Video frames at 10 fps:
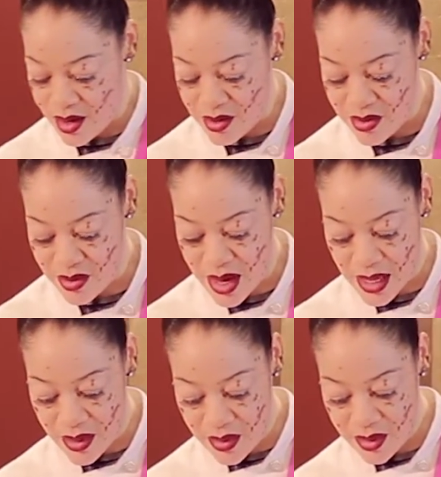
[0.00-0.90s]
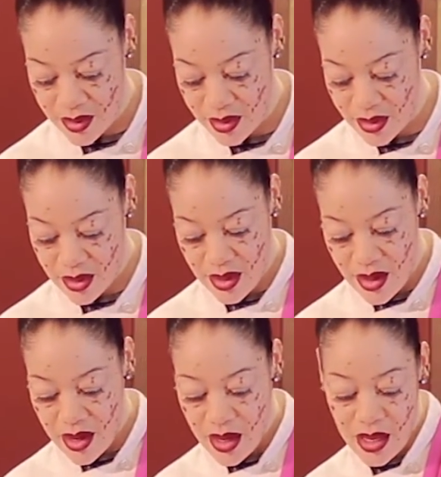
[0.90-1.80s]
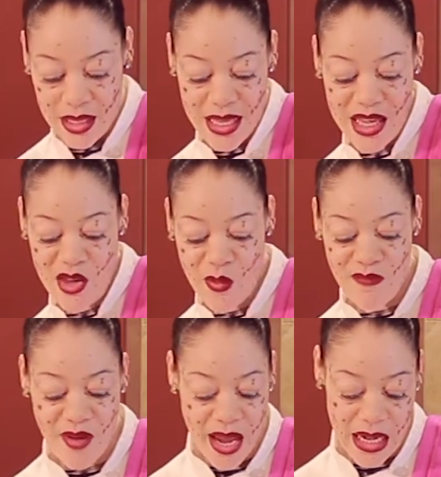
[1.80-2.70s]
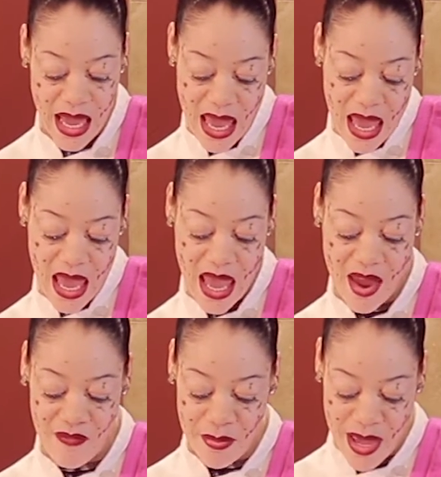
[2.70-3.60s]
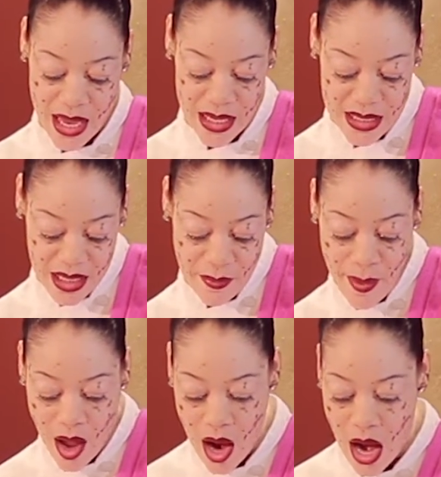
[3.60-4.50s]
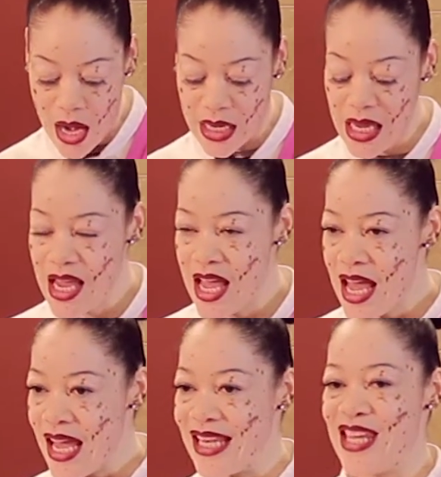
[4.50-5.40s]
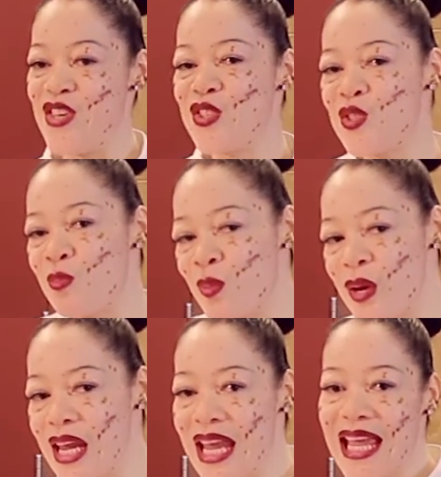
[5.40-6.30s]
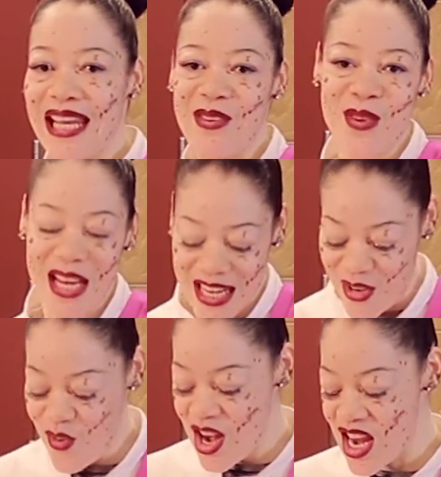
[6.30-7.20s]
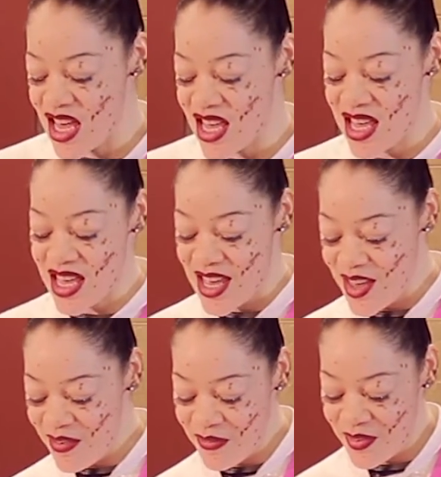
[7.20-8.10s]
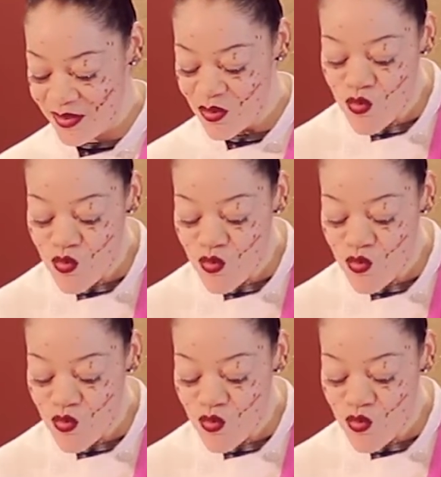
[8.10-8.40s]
All right. And then you invite everybody to the party, and then you sprinkle it with a little love.